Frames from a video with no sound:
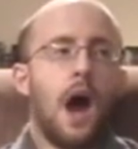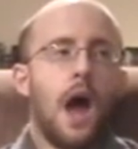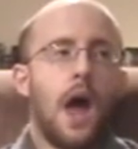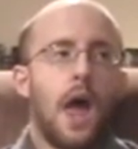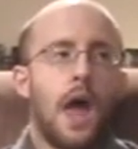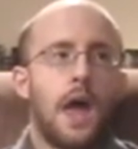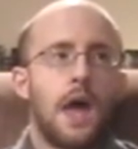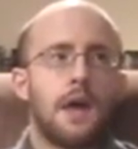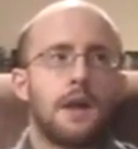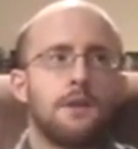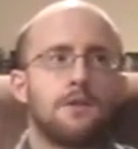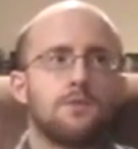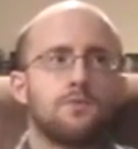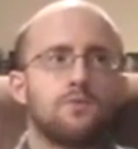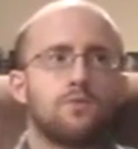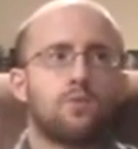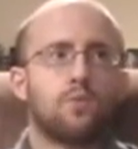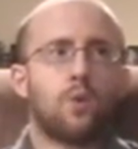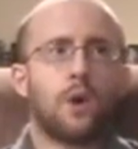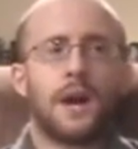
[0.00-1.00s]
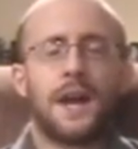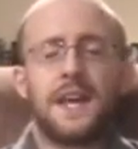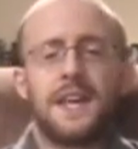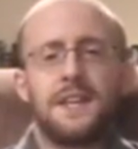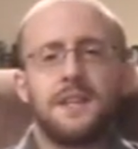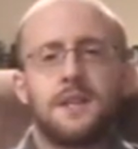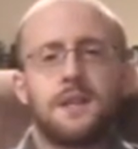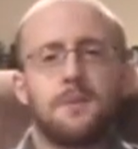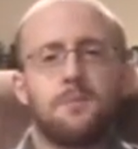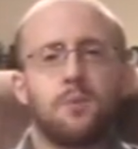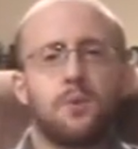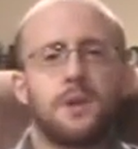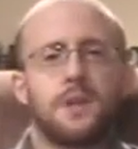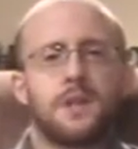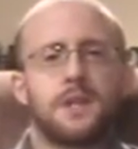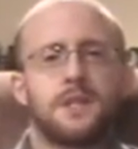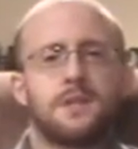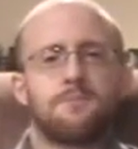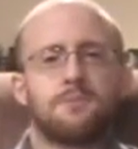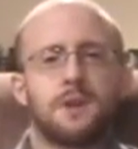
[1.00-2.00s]
And what I ended up
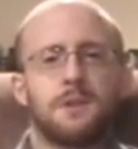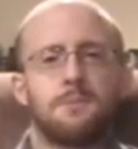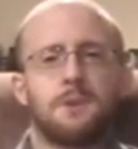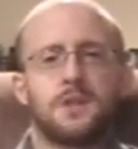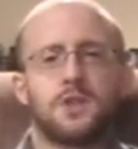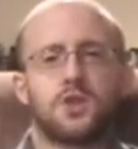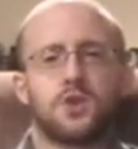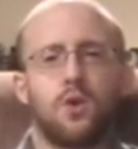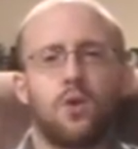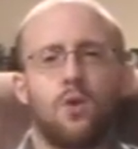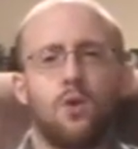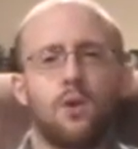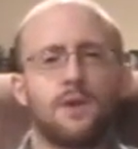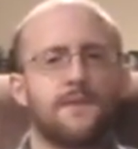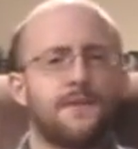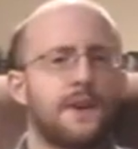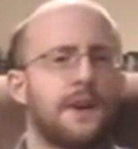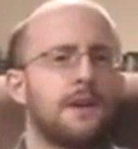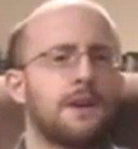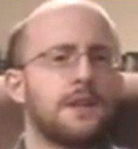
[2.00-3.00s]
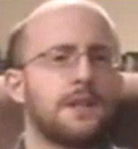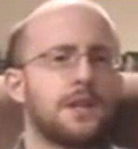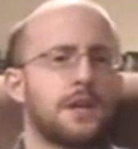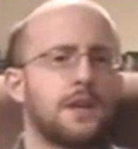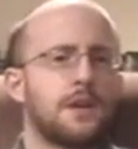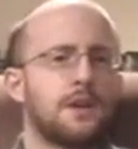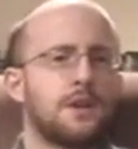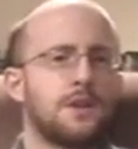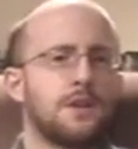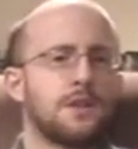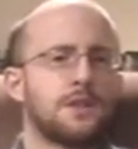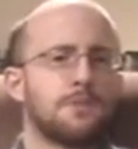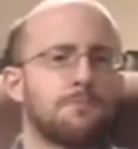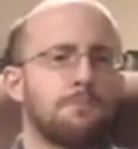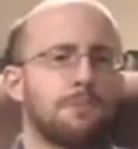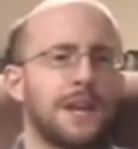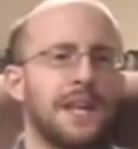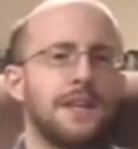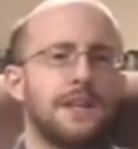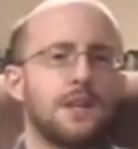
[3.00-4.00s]
with is pretty much old fairy tales
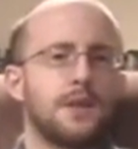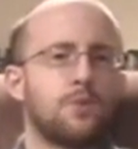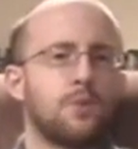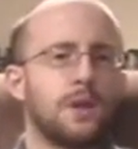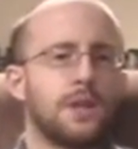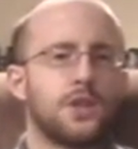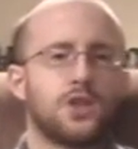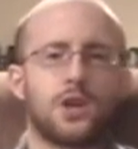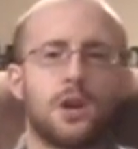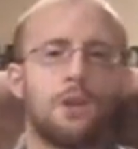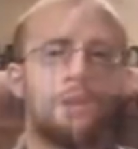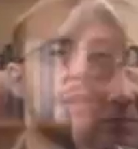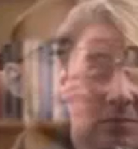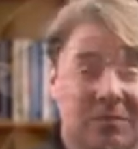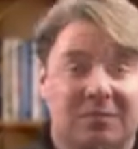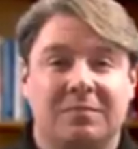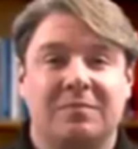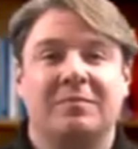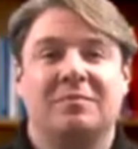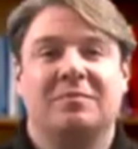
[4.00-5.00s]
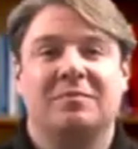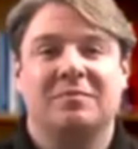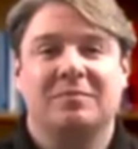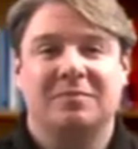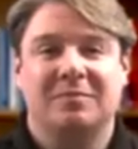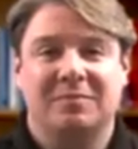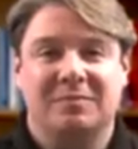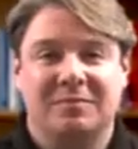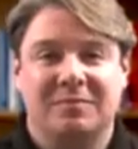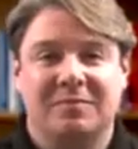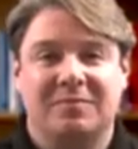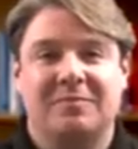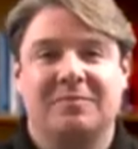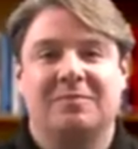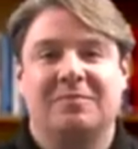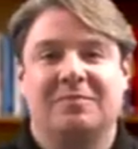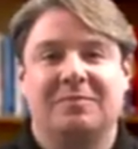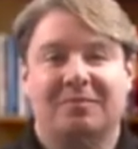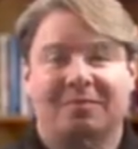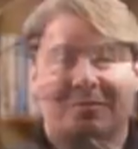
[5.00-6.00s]
blended with Charlie's Angels.
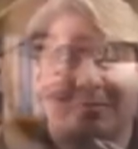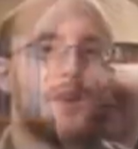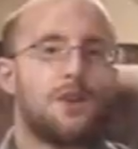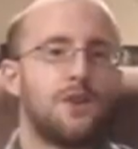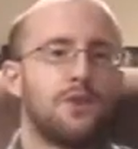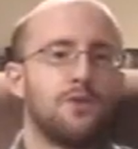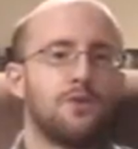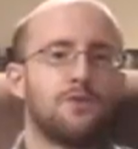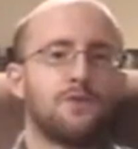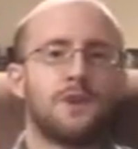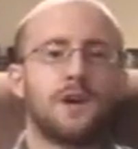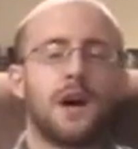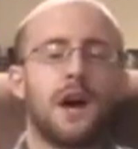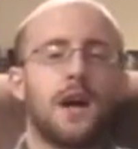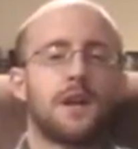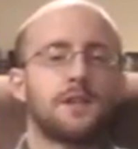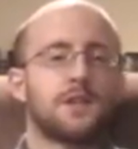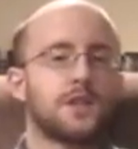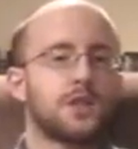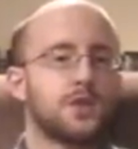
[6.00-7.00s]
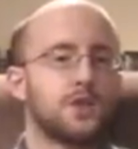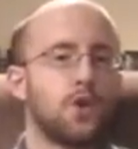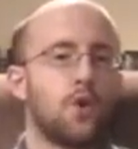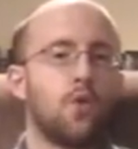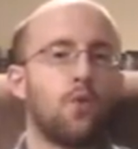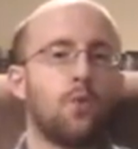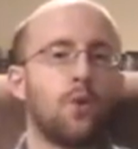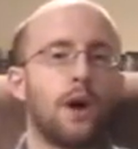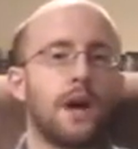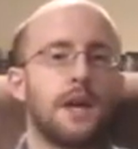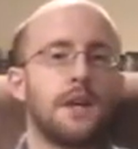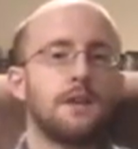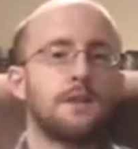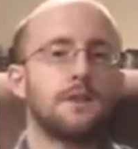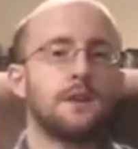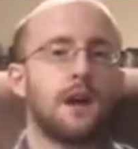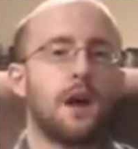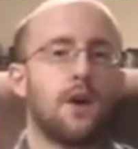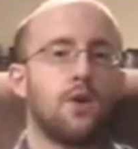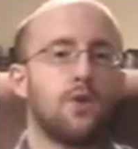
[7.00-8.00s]
You've got Snow White,
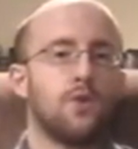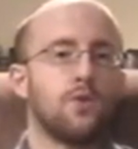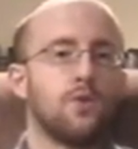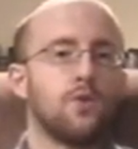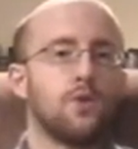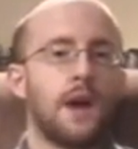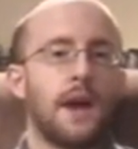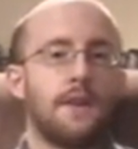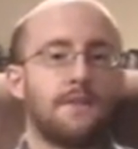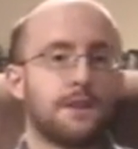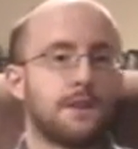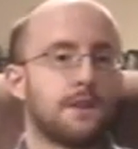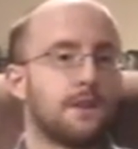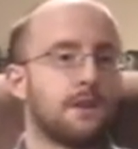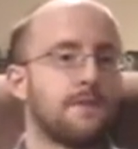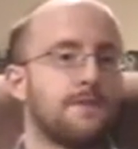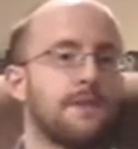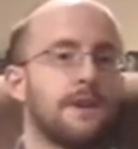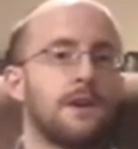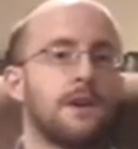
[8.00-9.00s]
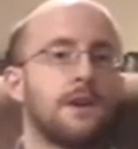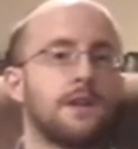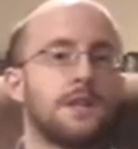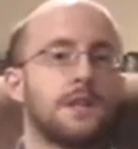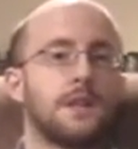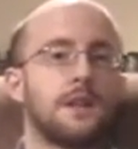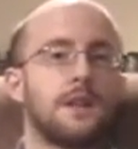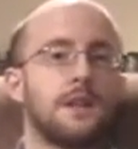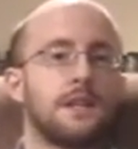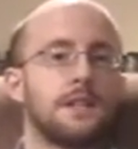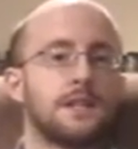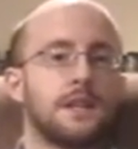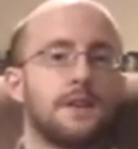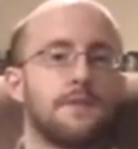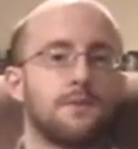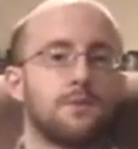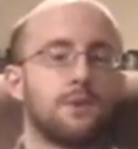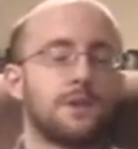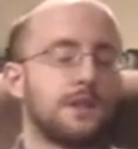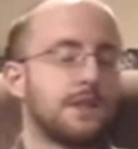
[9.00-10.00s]
who, after her fairy tale, is
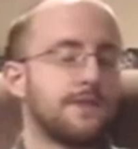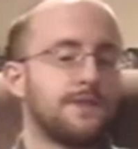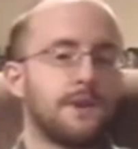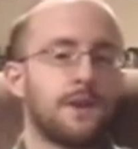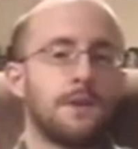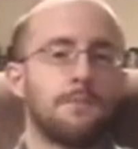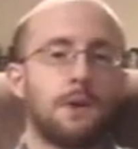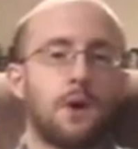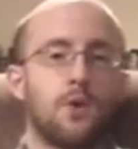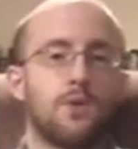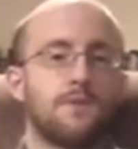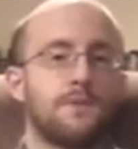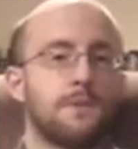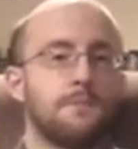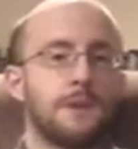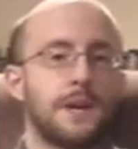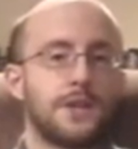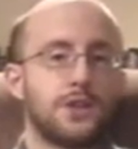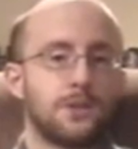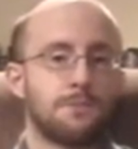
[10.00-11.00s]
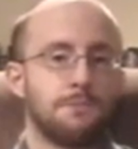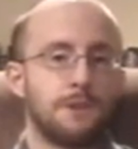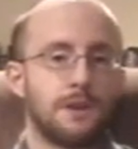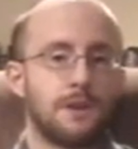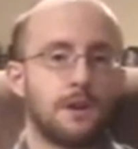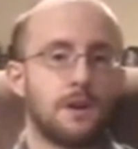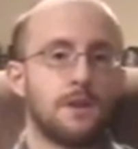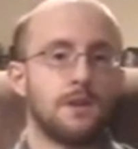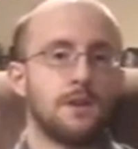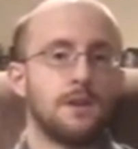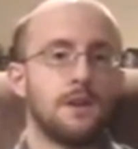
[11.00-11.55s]
left with this very powerful magic mirror.